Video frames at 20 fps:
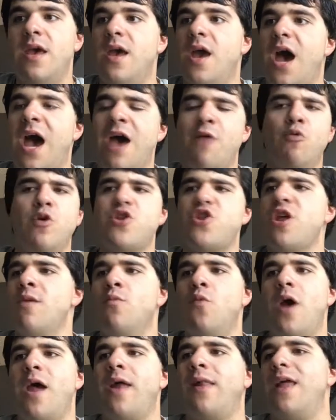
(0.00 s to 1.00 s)
I wish
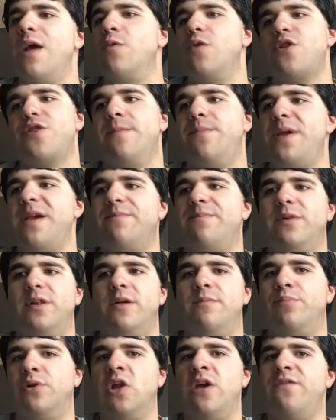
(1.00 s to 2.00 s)
him well. I wish the people
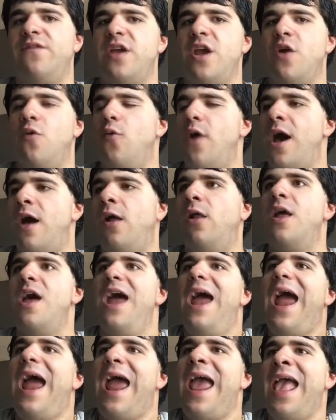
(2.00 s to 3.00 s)
of Bolivia well.
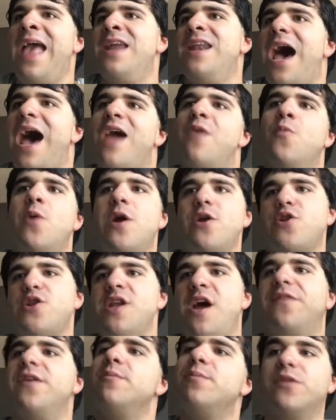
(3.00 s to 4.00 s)
And I wish
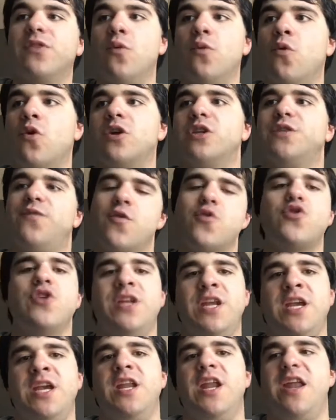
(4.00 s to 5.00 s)
nothing but the worst for
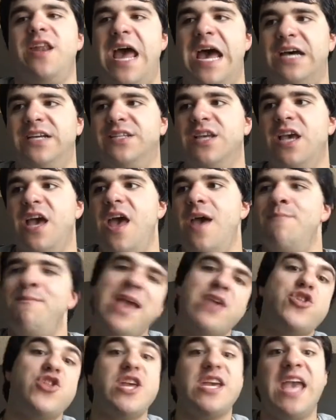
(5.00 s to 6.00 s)
Jeanine Anez.
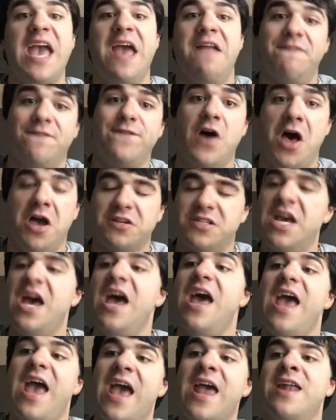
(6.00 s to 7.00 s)
May she get fucked,
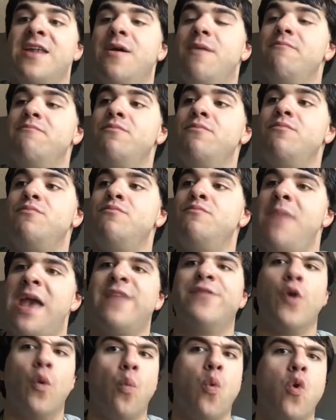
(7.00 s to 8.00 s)
and may
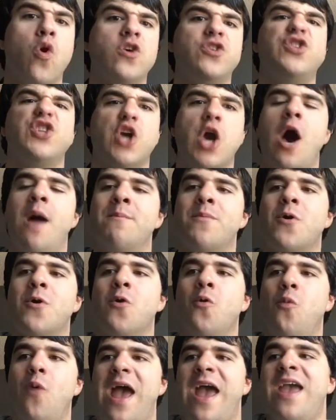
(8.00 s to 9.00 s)
the worst come her
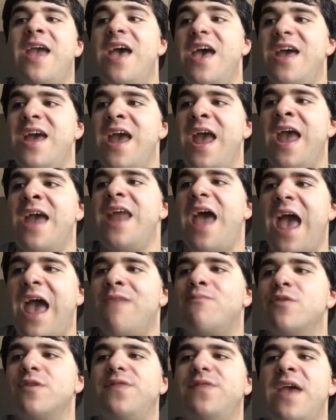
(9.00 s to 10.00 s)
way. And
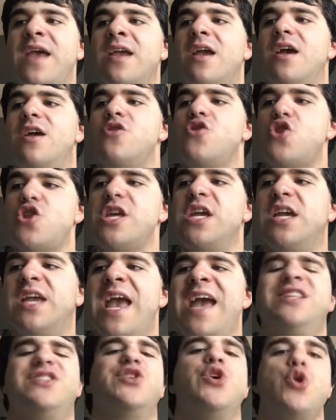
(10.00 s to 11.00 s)
everything she
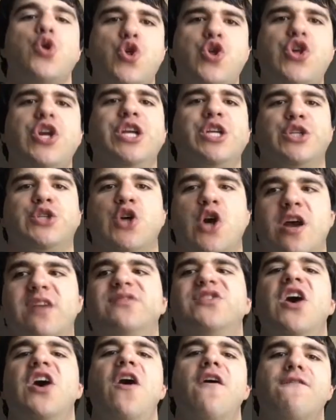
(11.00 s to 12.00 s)
gets, she
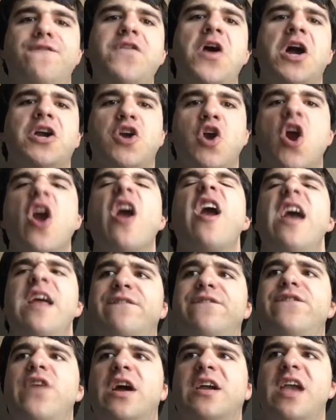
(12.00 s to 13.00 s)
deserves. Fuck her and
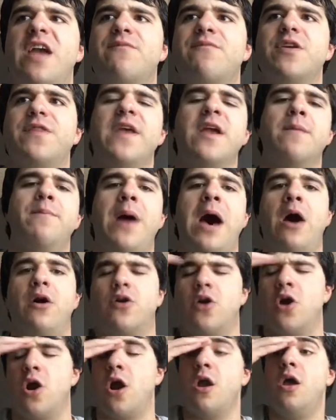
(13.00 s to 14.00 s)
fuck everything about
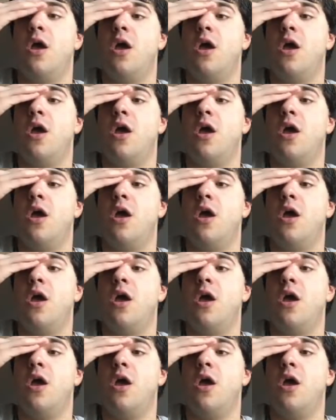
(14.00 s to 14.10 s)
her.